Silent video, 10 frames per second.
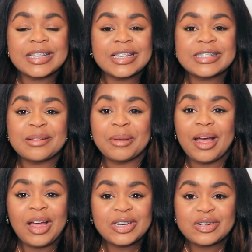seen some
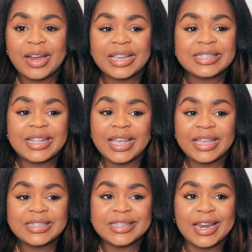contracts
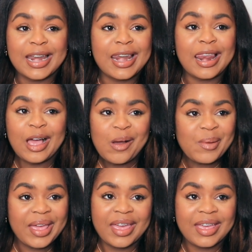that's low
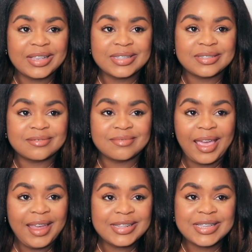as
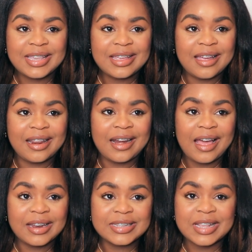
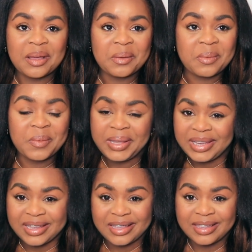$1,800 a
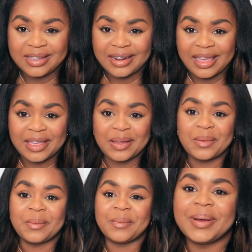week. Like,
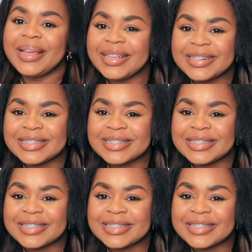what?